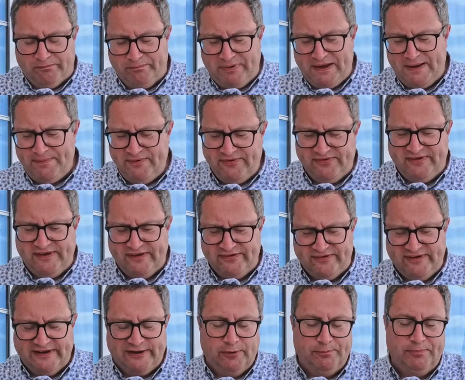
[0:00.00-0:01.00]
and pepper
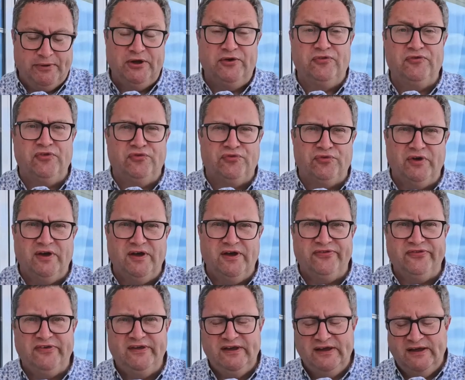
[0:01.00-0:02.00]
seasoning on both the
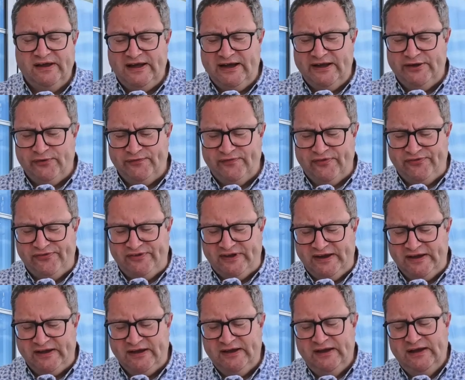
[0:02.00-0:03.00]
fries and on the
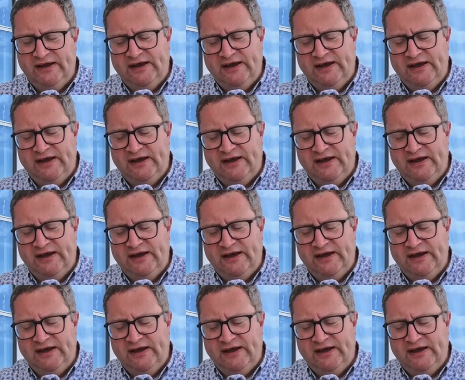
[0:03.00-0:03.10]
steak,